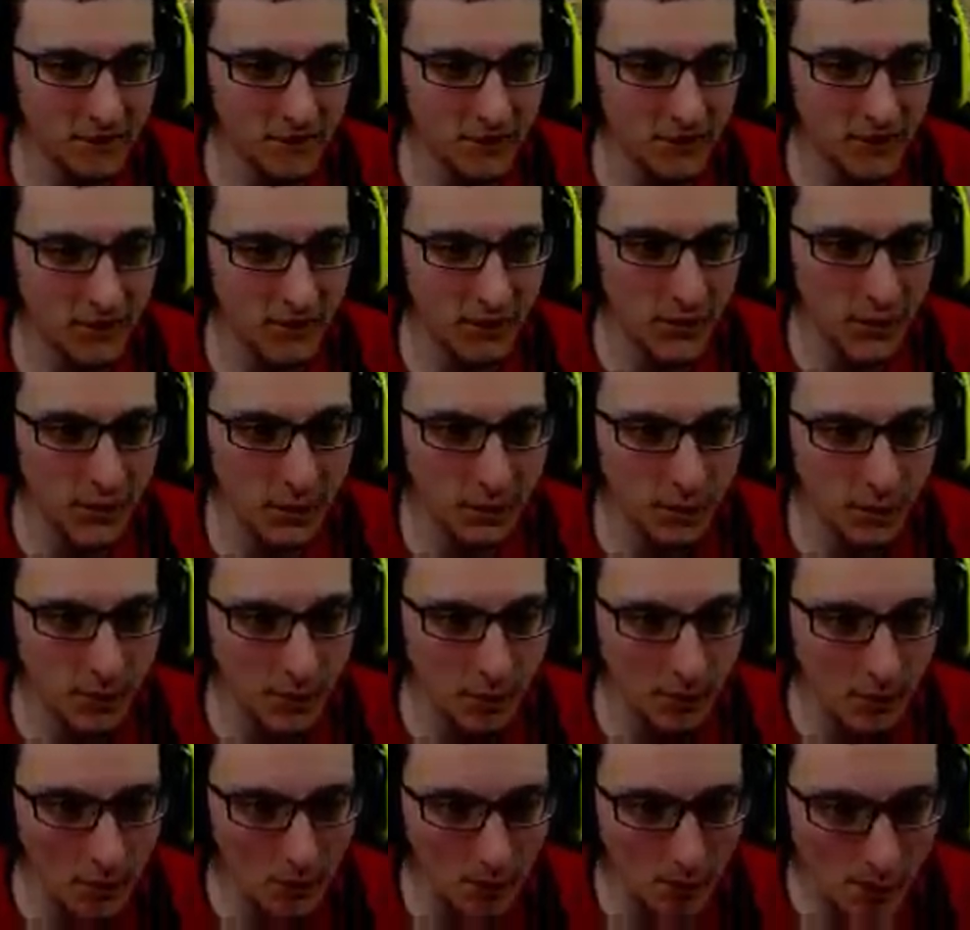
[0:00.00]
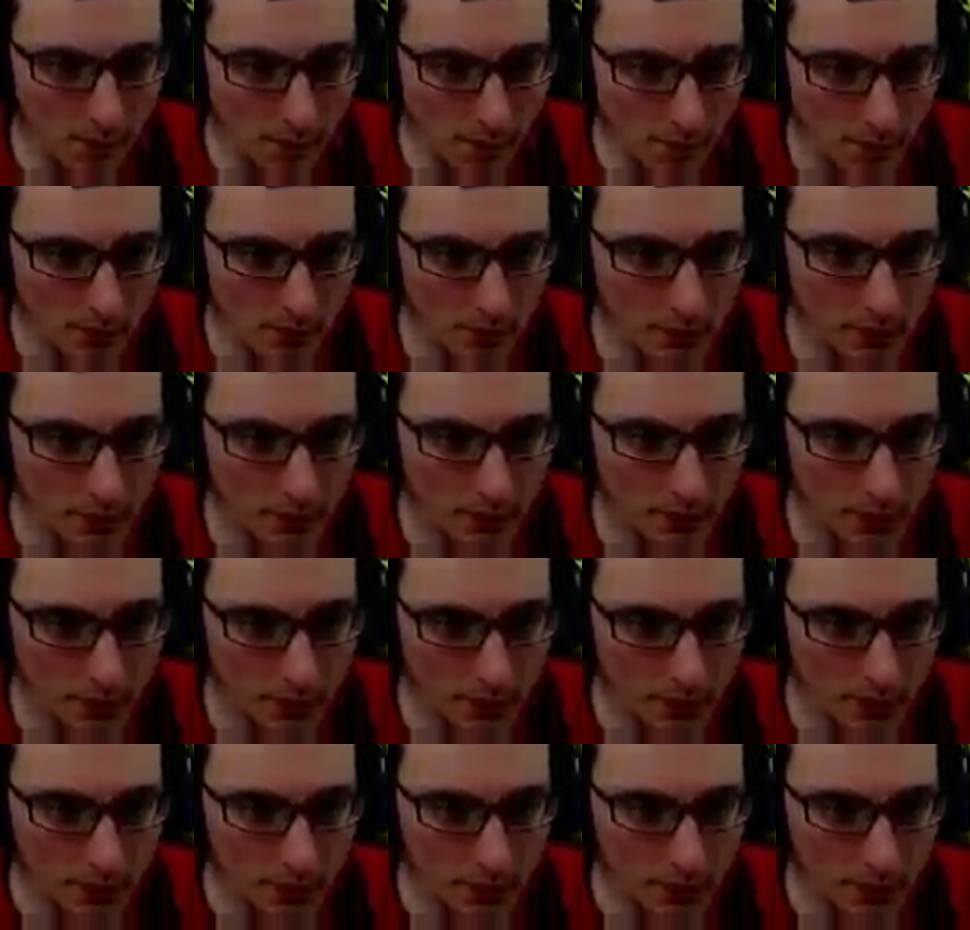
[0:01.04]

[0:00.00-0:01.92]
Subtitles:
No one is speaking in this clip.